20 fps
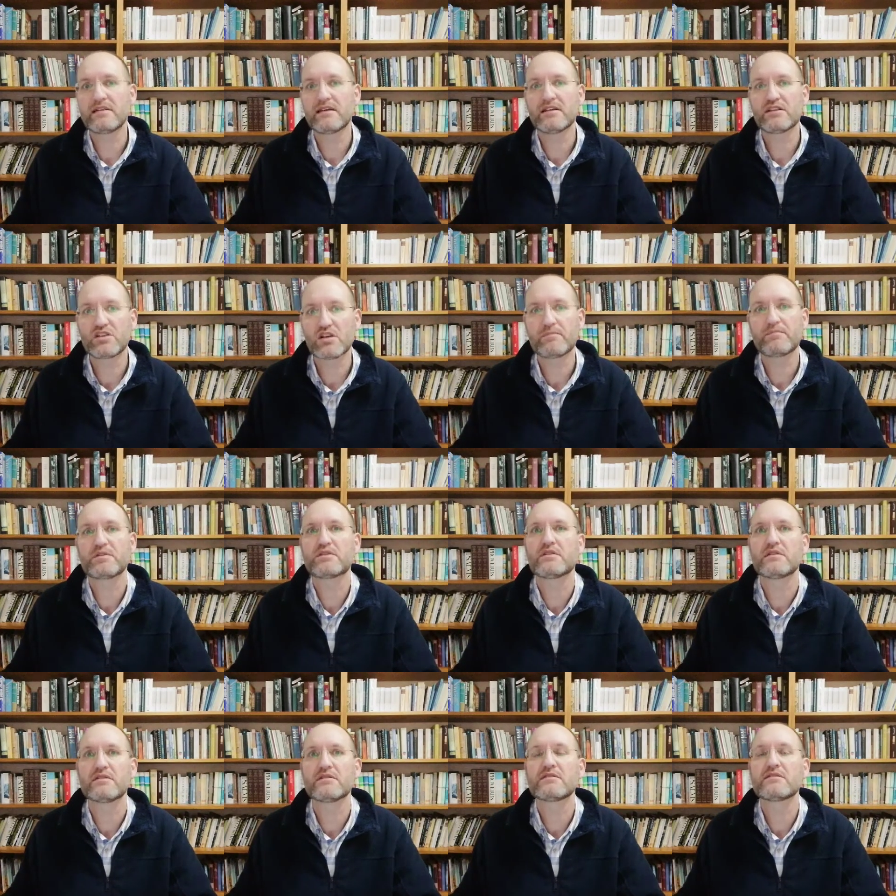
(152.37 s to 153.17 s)
the
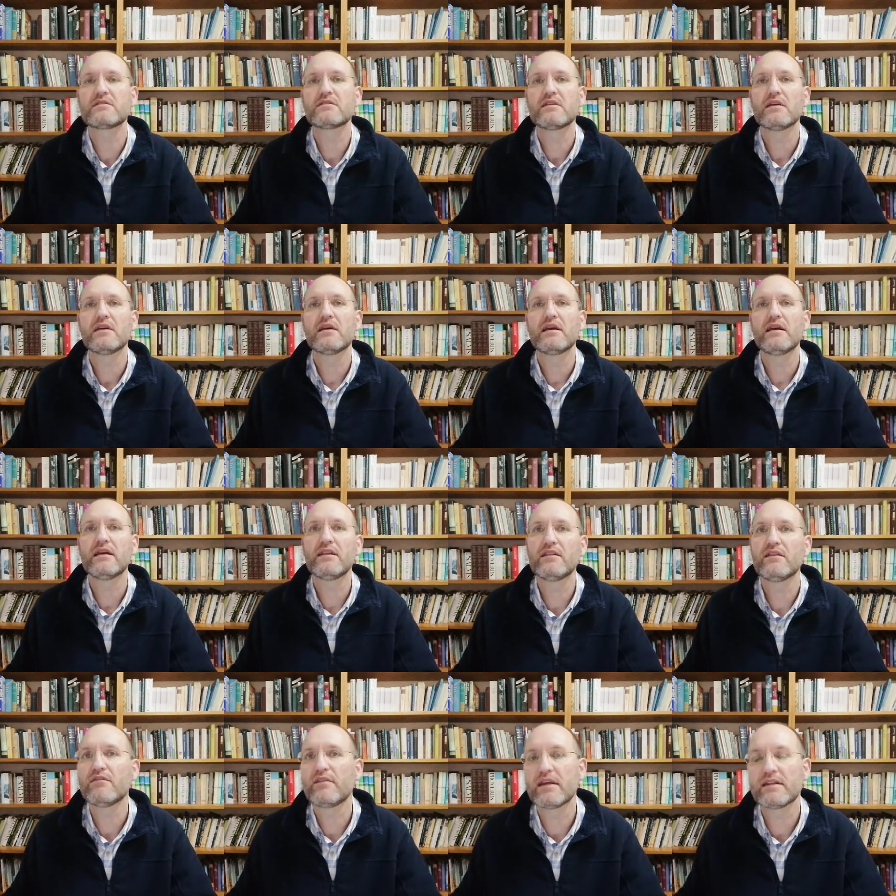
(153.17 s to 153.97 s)
Egyptians,
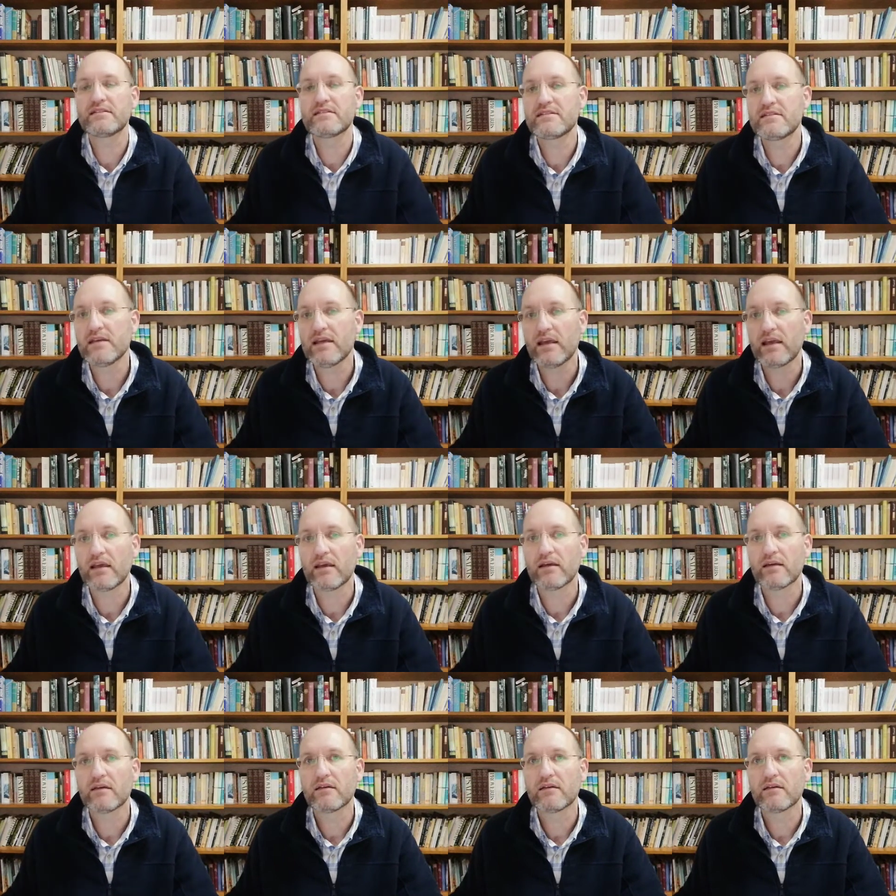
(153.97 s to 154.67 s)
in the Red Sea?